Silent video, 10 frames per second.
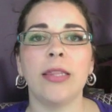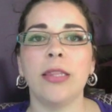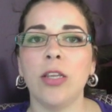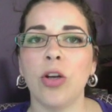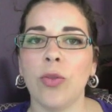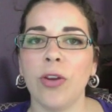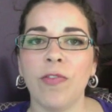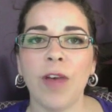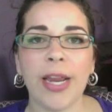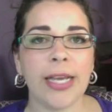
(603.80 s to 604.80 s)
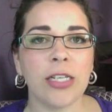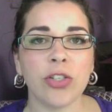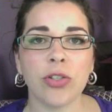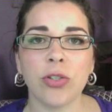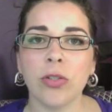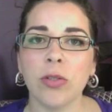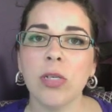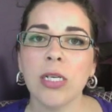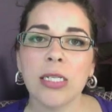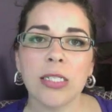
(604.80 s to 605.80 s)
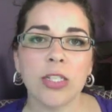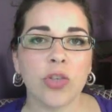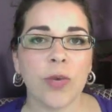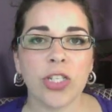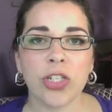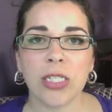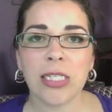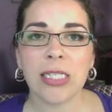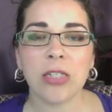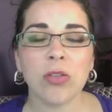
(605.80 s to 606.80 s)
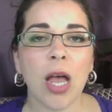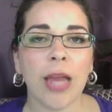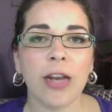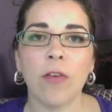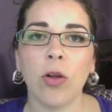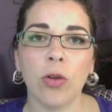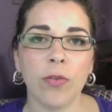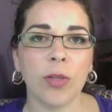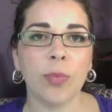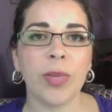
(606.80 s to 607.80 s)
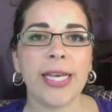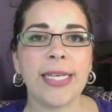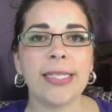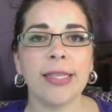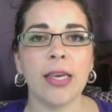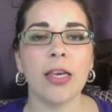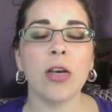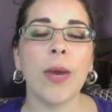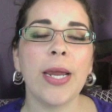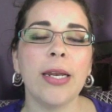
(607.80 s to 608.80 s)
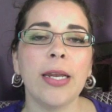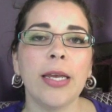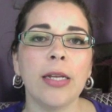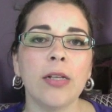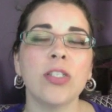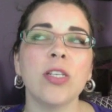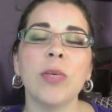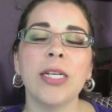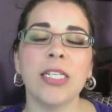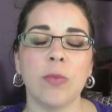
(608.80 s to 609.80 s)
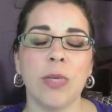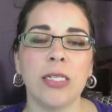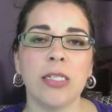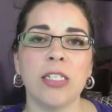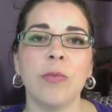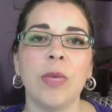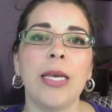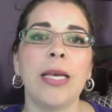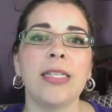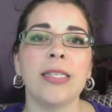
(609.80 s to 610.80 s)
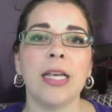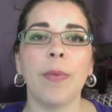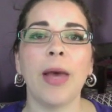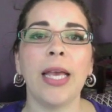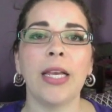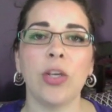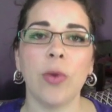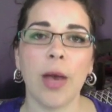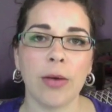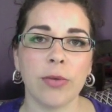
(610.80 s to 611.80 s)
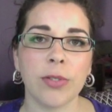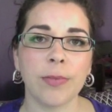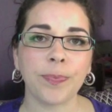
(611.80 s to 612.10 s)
their financial situation is still kind of all over the place. They equated it, or someone explained it to me, it's like buying a new house.